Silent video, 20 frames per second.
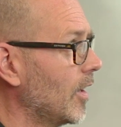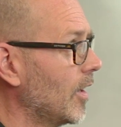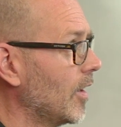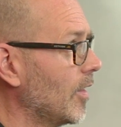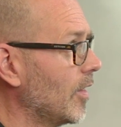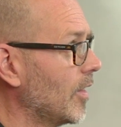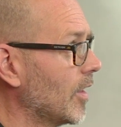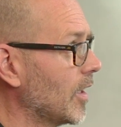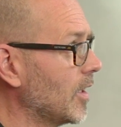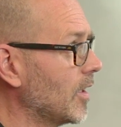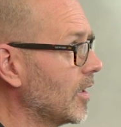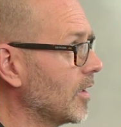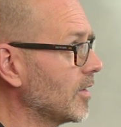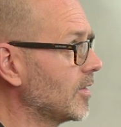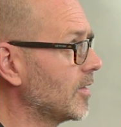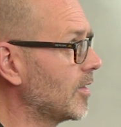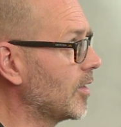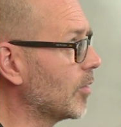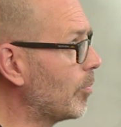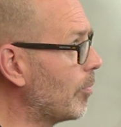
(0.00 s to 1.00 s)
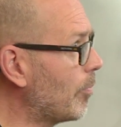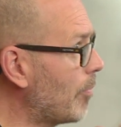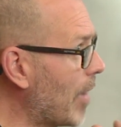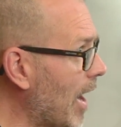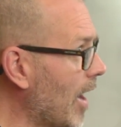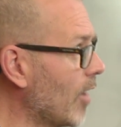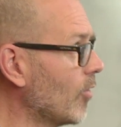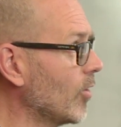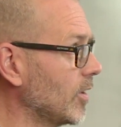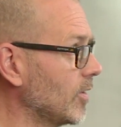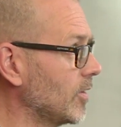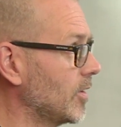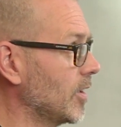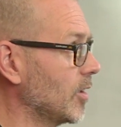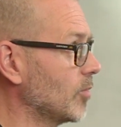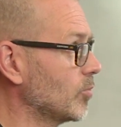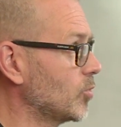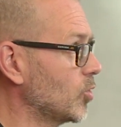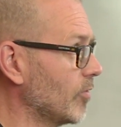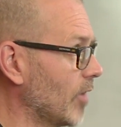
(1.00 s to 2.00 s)
that it is the
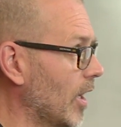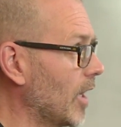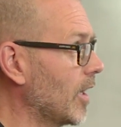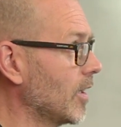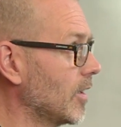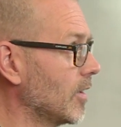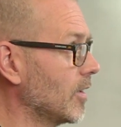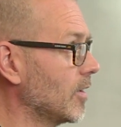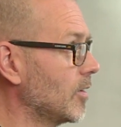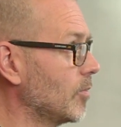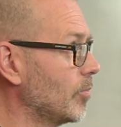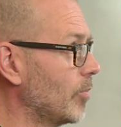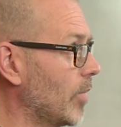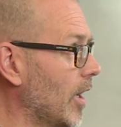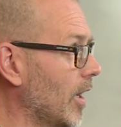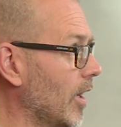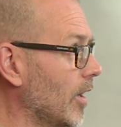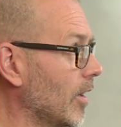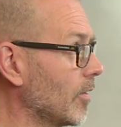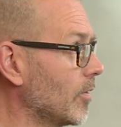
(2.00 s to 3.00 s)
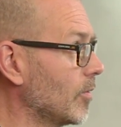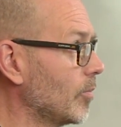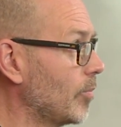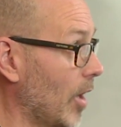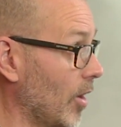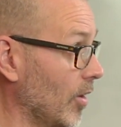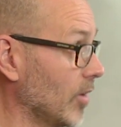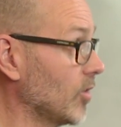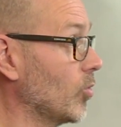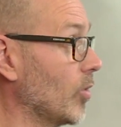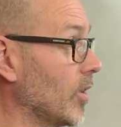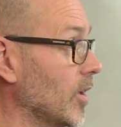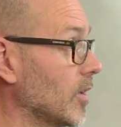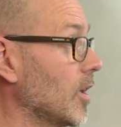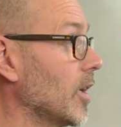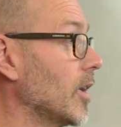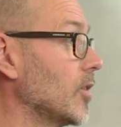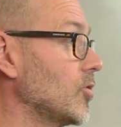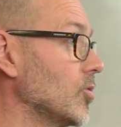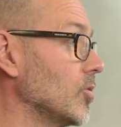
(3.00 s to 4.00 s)
parenting provided by parents with
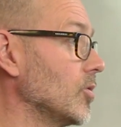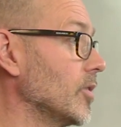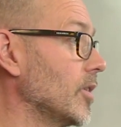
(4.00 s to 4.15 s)
intellectual